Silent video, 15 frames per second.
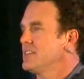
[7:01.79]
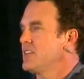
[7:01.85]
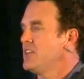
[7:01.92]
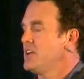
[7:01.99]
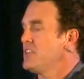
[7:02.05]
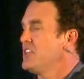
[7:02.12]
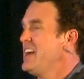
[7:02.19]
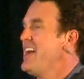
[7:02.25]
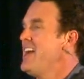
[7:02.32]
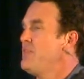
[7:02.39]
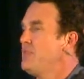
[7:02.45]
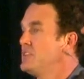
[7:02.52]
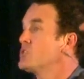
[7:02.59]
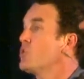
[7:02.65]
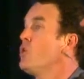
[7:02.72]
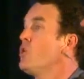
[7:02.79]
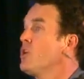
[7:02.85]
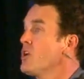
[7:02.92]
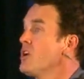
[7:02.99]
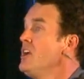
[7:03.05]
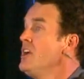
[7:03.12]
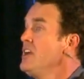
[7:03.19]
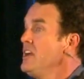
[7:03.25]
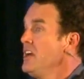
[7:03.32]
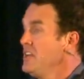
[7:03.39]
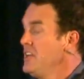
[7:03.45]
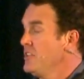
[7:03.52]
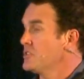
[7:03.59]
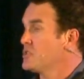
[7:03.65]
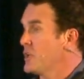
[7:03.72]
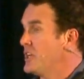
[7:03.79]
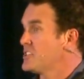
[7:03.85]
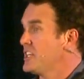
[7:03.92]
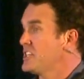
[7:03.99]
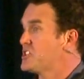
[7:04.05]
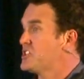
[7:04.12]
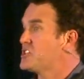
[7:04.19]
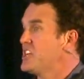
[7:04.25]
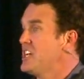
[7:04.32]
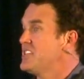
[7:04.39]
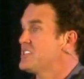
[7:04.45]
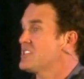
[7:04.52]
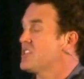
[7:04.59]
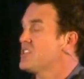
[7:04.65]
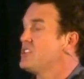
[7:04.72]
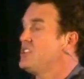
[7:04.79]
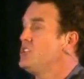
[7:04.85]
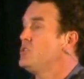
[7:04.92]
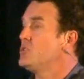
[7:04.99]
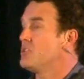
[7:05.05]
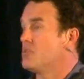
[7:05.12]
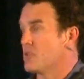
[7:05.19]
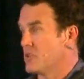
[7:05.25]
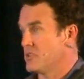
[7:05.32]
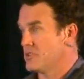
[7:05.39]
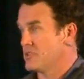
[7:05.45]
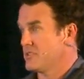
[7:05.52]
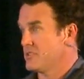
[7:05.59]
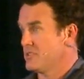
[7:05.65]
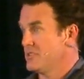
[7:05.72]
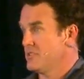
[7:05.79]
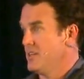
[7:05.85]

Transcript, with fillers: the, the heavens, or another translation says the universe.